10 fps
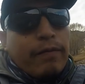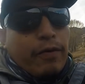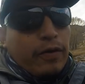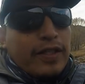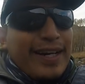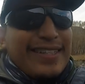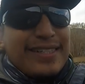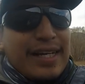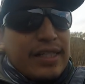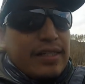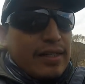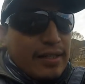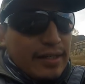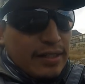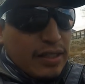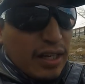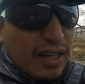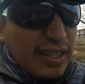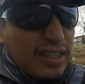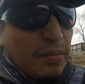for today's session is
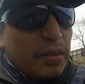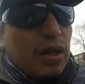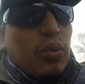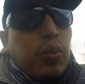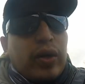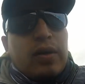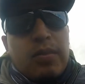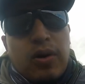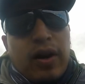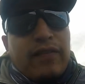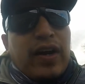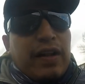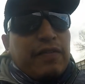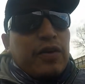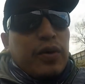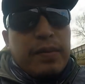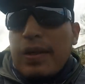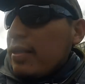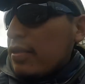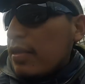it's something called winter mode. I've got a few
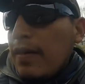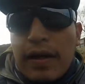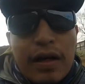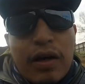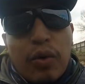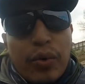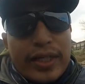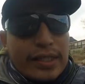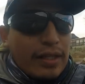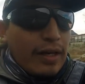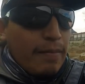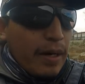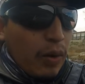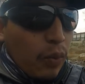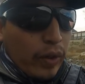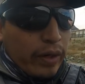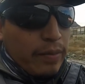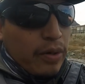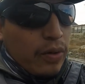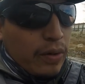emails recently about
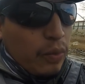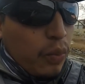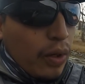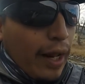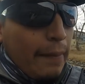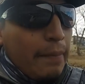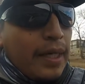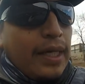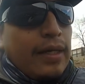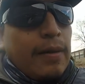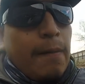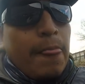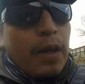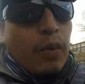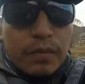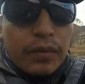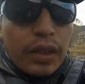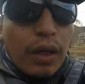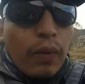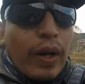winter mode and what I mean.
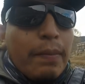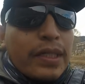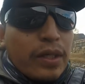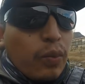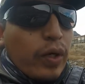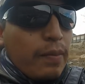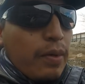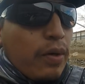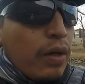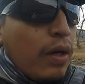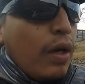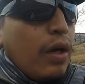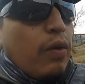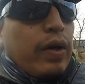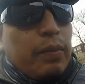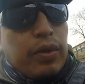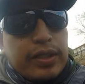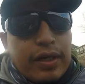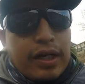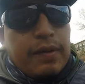When I mention winter mode, what I'm
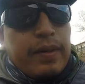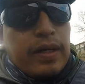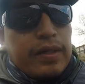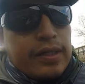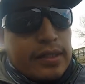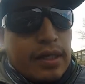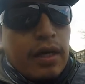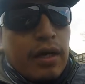really talking about is